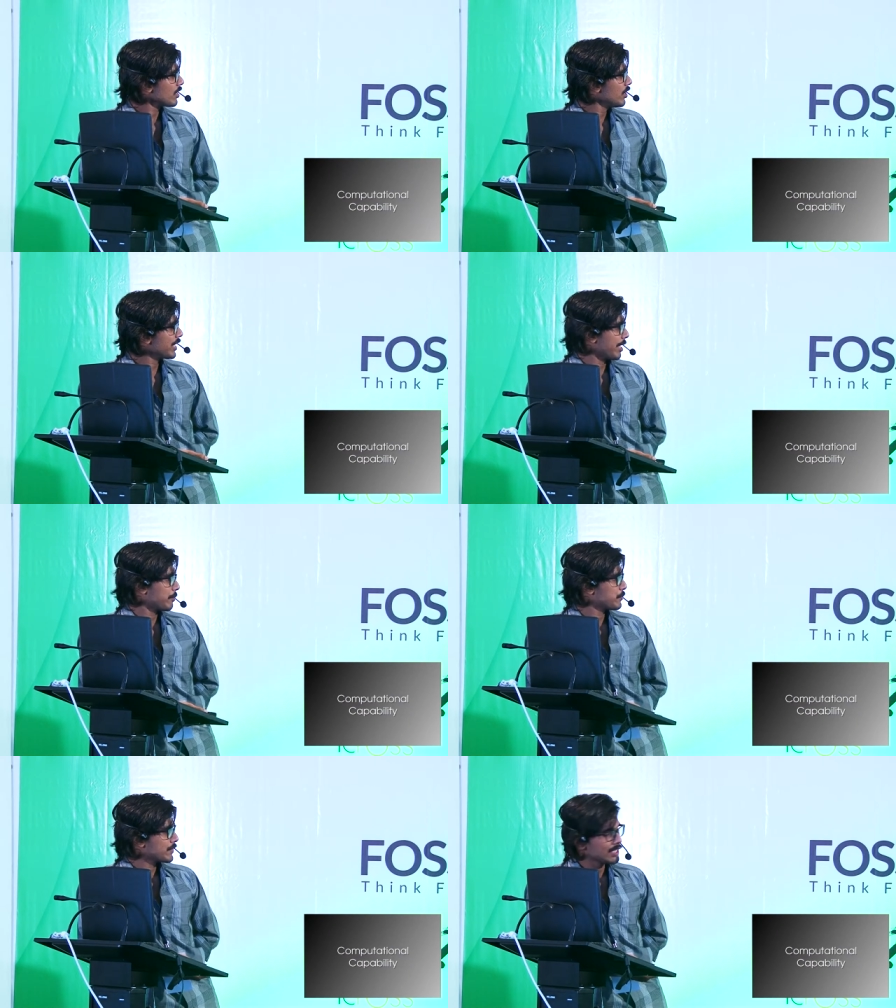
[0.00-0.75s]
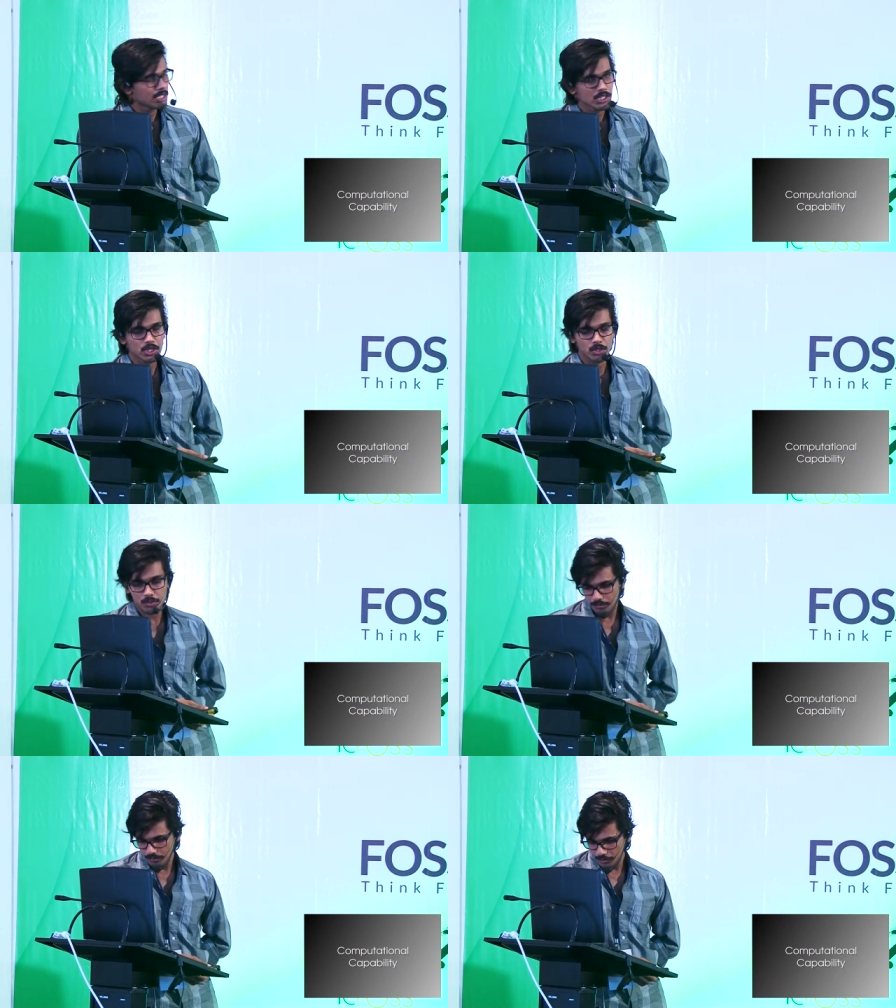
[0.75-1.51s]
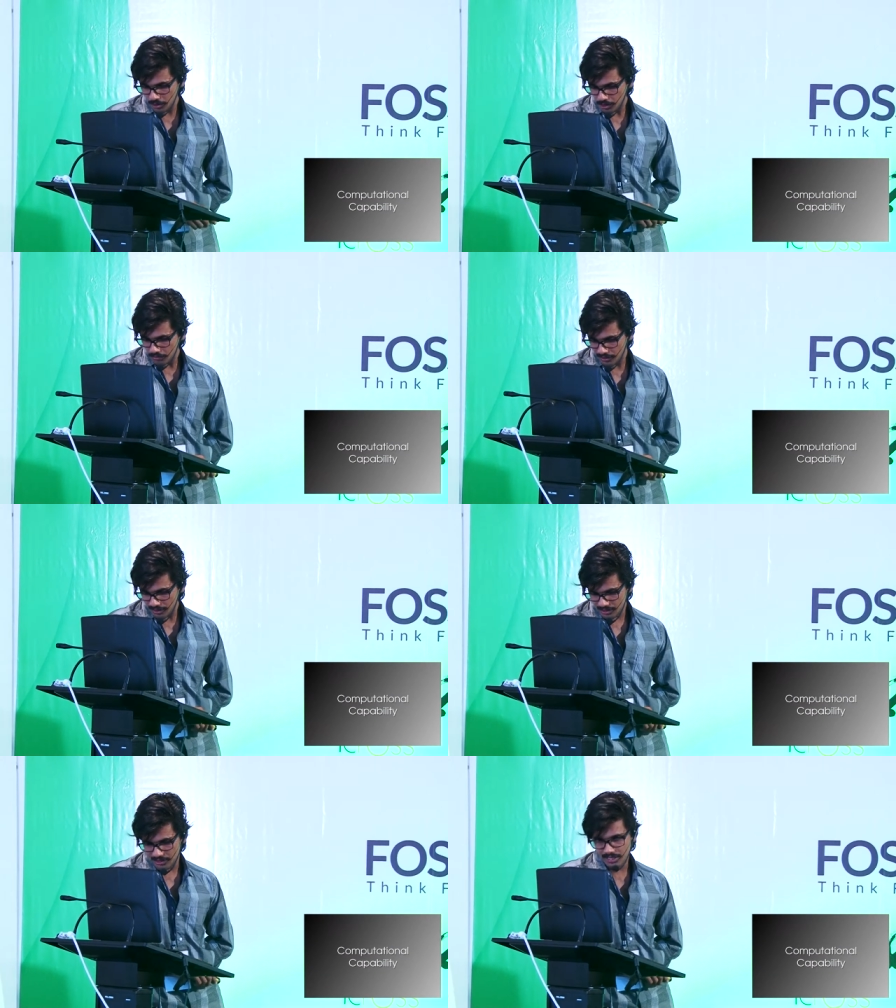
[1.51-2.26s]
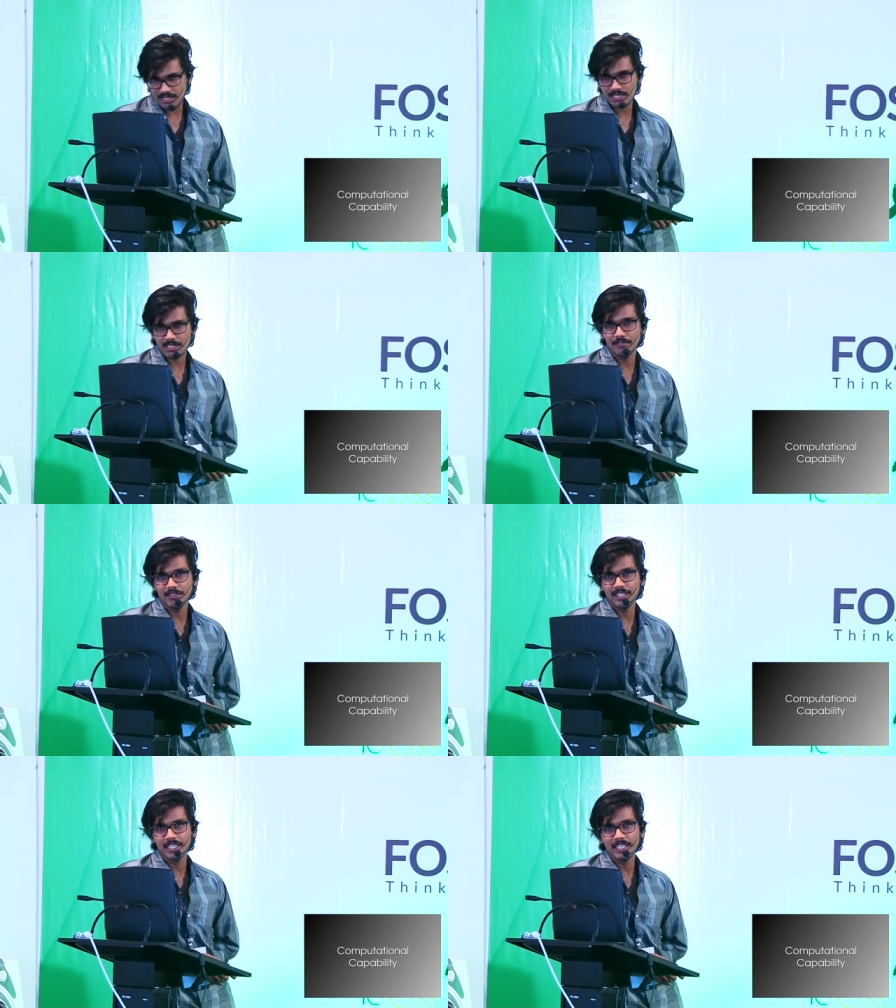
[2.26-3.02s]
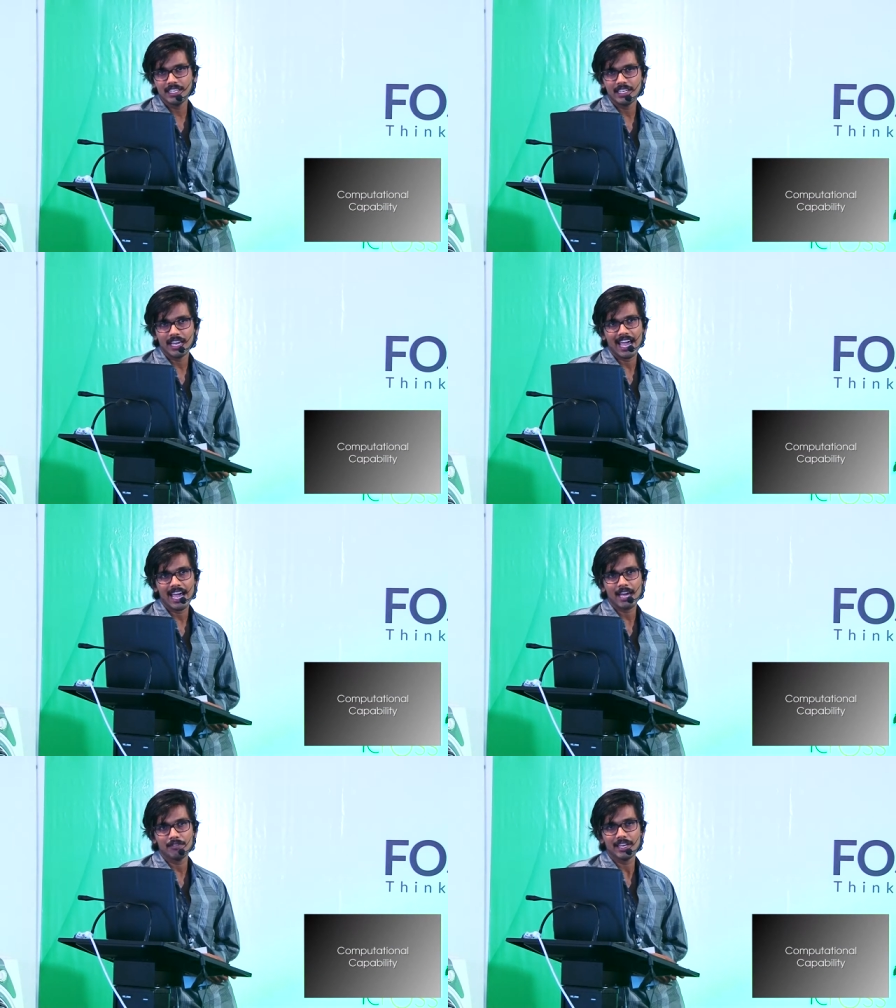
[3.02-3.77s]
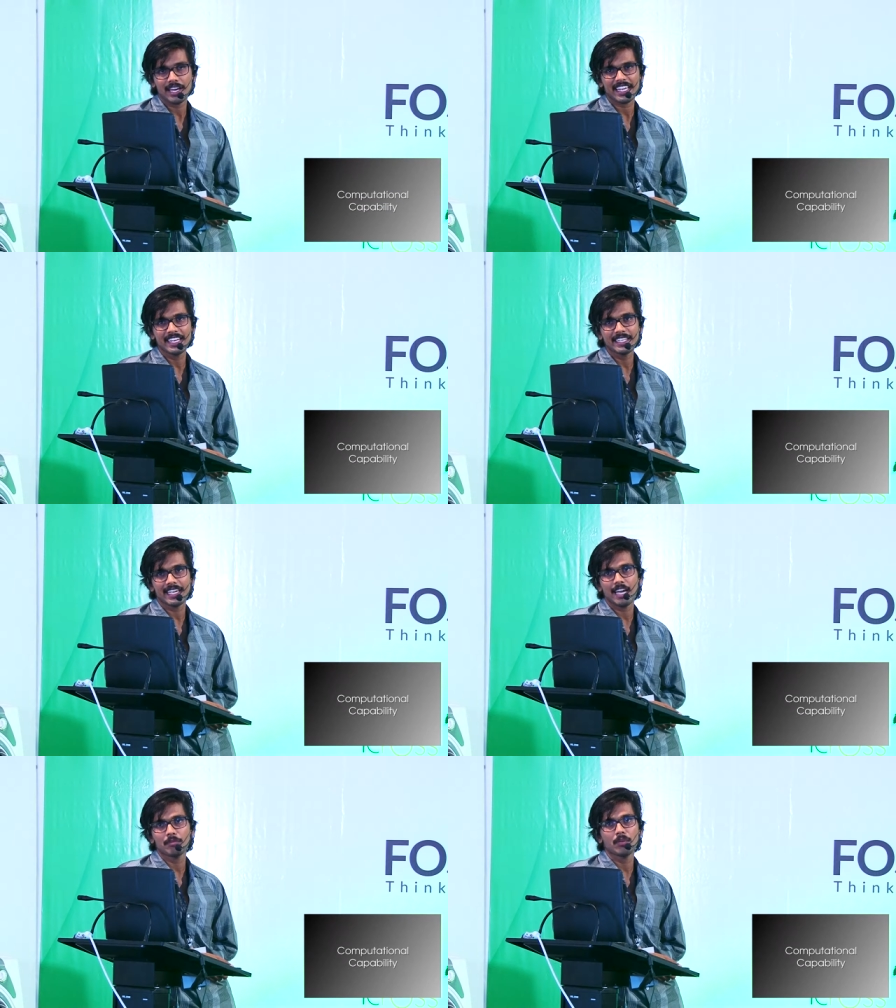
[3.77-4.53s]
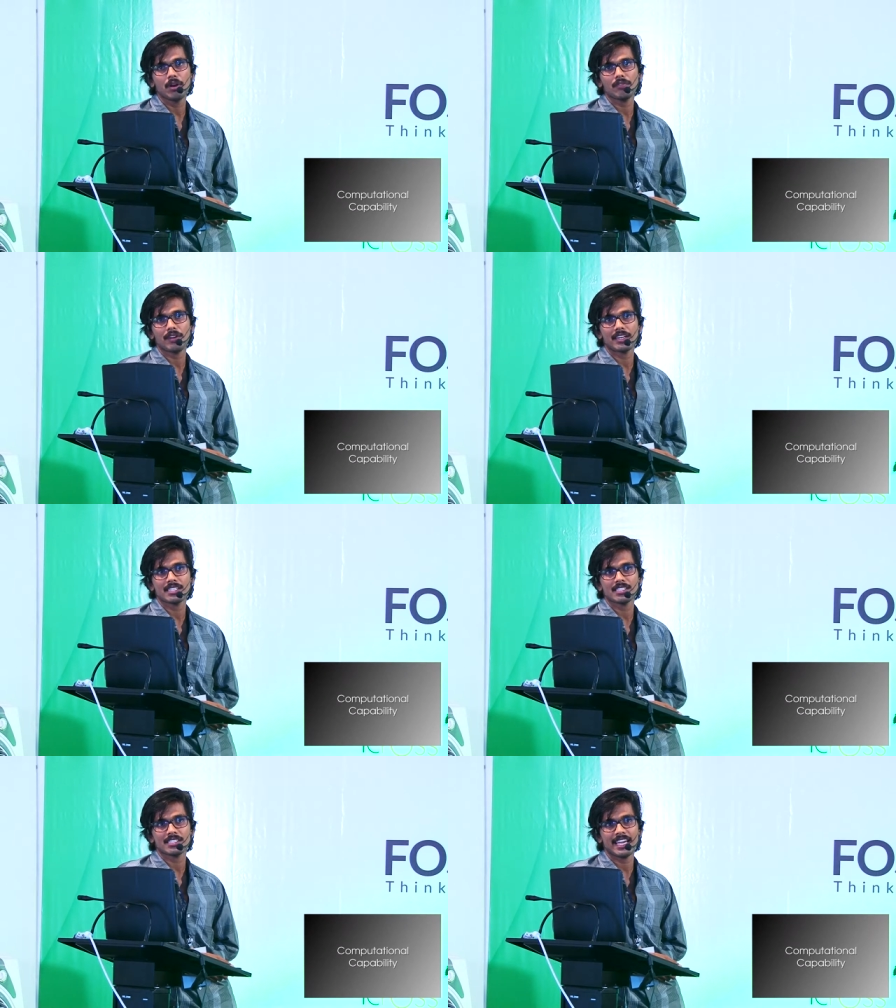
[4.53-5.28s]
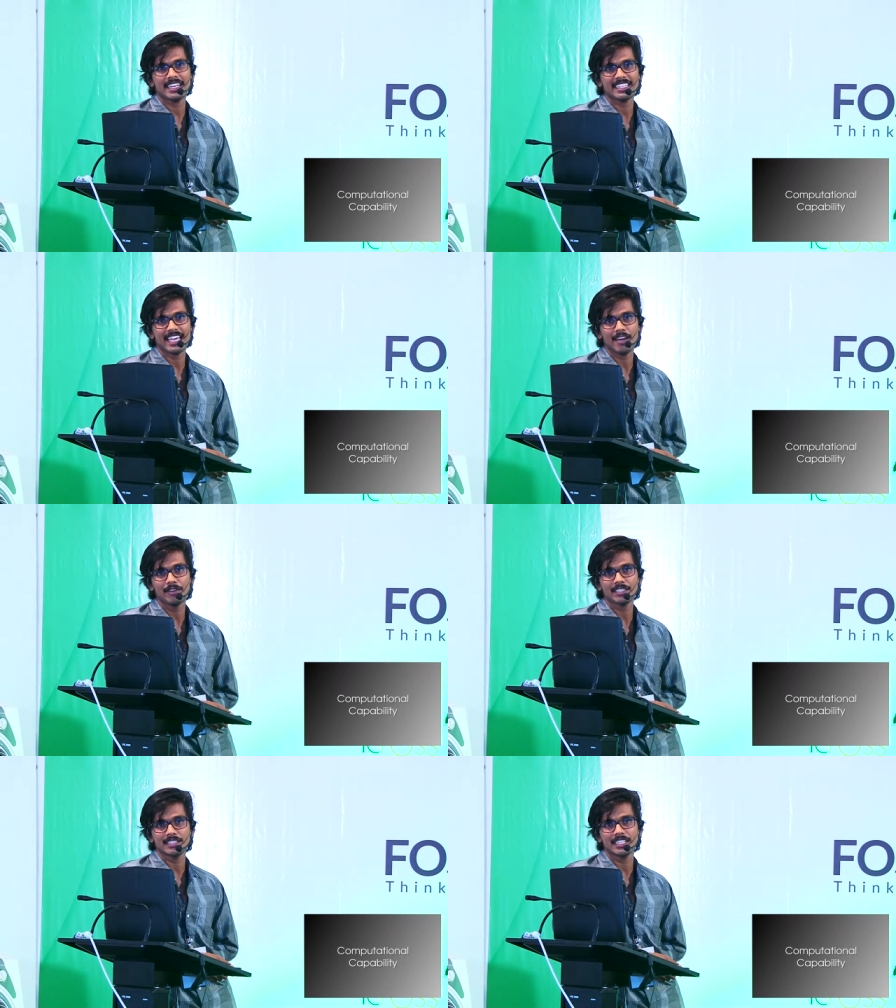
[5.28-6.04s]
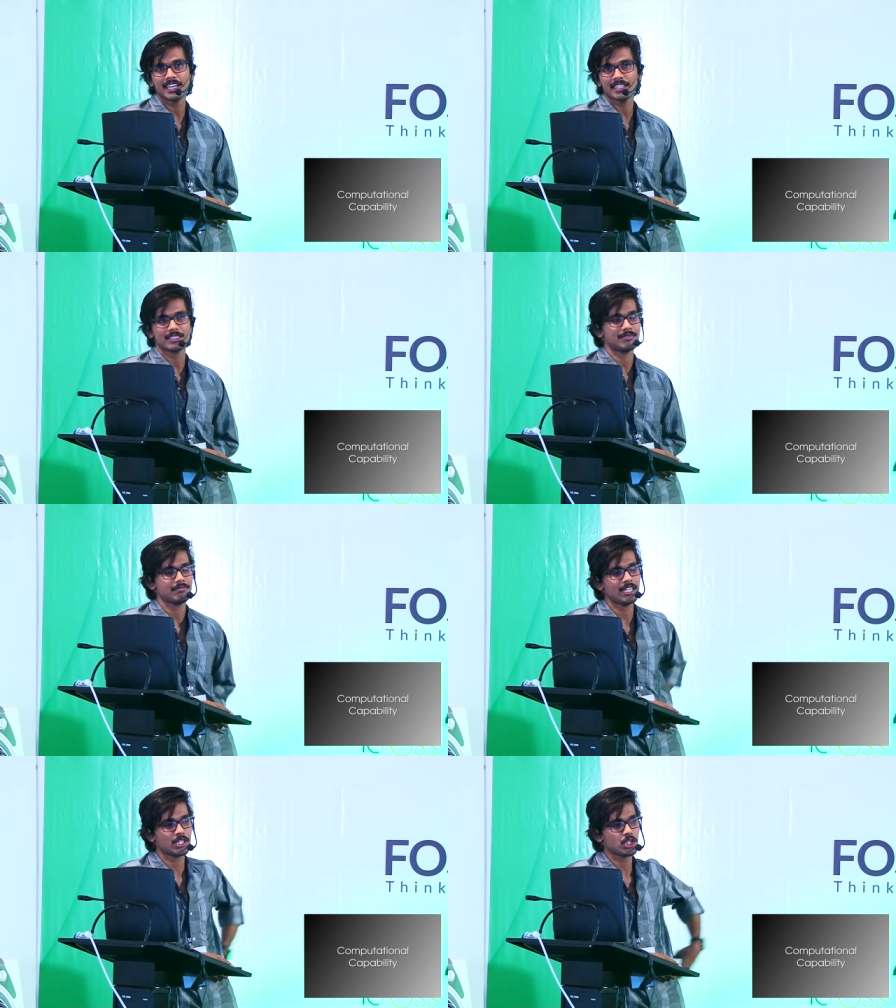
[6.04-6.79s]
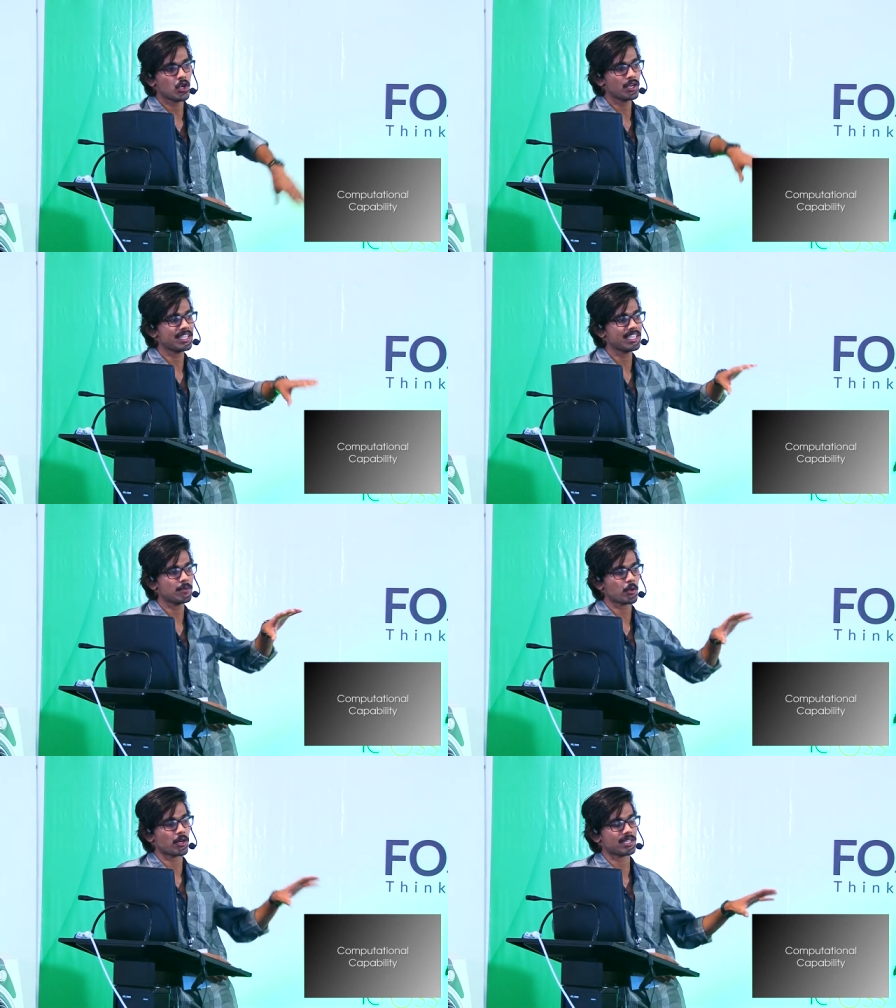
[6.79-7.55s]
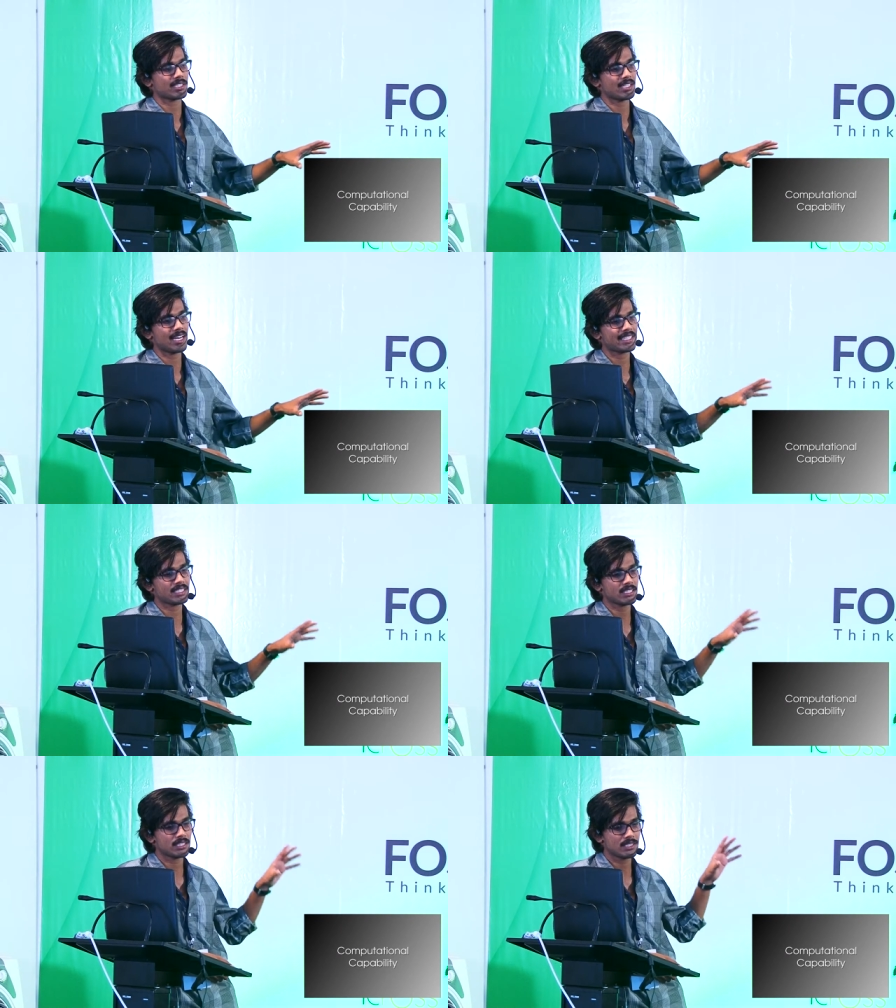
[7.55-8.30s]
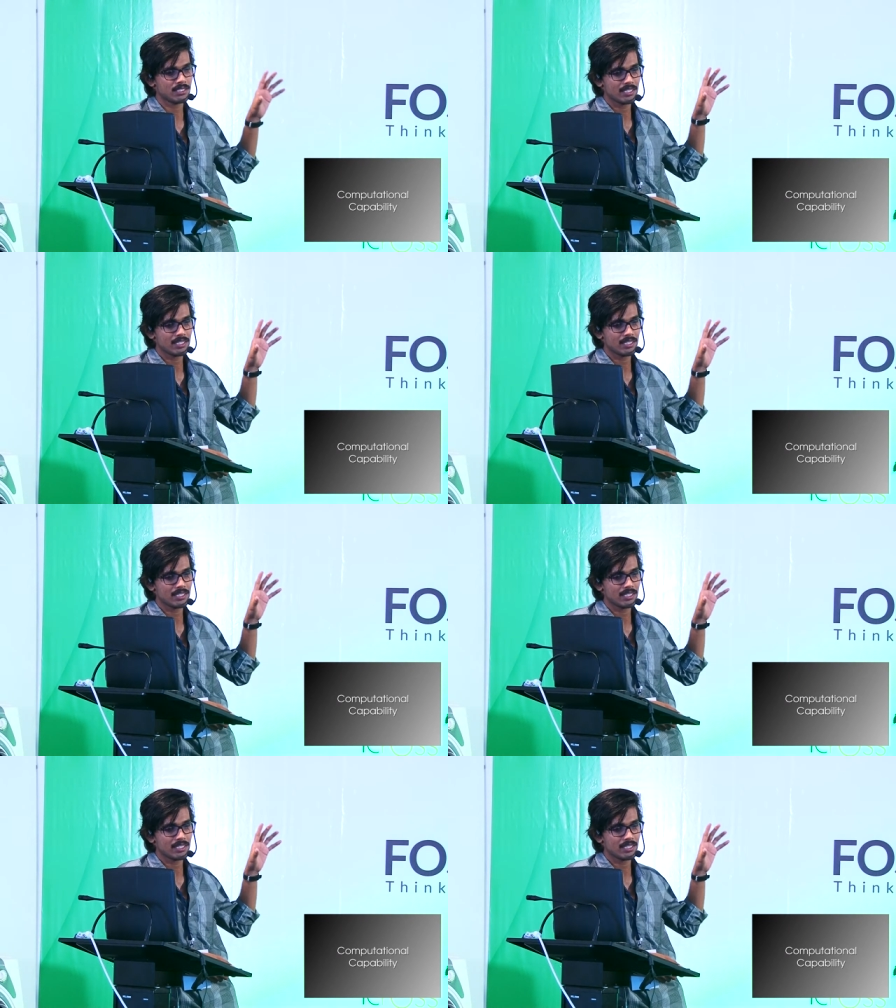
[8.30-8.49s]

Okay. So because of these things, we, have, we are incapable of understanding everything un undergoing in a product, like uh,